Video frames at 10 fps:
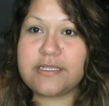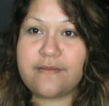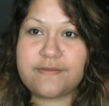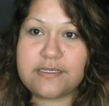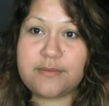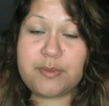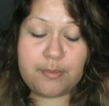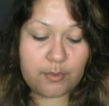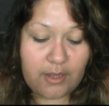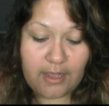I've seen
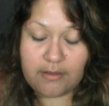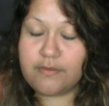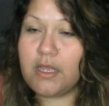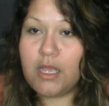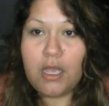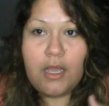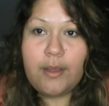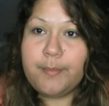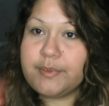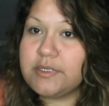people have
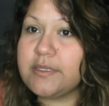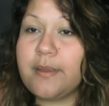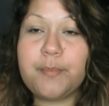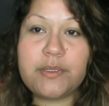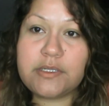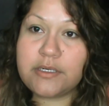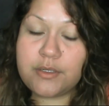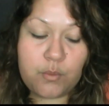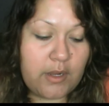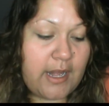a billion
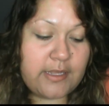and one.